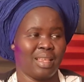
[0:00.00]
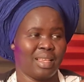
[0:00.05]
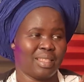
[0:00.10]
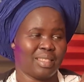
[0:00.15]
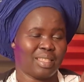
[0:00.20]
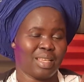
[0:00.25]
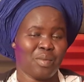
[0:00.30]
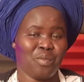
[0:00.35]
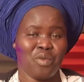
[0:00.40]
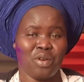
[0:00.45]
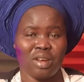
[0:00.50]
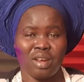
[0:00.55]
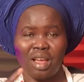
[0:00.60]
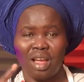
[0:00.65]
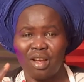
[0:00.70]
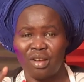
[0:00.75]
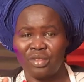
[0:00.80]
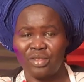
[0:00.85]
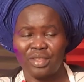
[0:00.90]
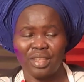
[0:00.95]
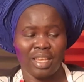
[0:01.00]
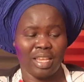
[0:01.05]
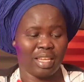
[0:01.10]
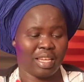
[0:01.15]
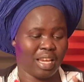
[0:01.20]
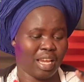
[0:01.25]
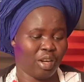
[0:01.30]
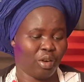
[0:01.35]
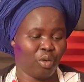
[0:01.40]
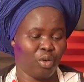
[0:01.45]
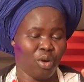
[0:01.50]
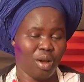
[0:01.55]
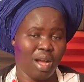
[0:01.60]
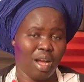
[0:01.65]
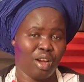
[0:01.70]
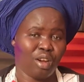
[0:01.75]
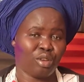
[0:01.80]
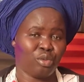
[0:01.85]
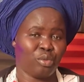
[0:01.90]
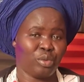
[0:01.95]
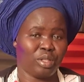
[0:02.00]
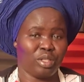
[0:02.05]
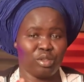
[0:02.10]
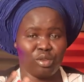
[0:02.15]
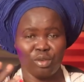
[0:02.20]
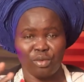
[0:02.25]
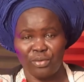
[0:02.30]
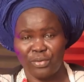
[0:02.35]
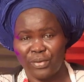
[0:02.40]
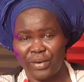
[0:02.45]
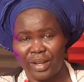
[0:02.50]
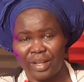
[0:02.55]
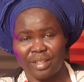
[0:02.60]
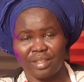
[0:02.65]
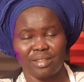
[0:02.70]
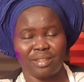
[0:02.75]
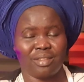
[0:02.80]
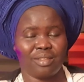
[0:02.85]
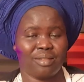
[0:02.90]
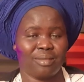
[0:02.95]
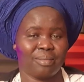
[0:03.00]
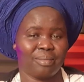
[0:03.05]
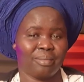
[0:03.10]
Someone out there can go out with your friends.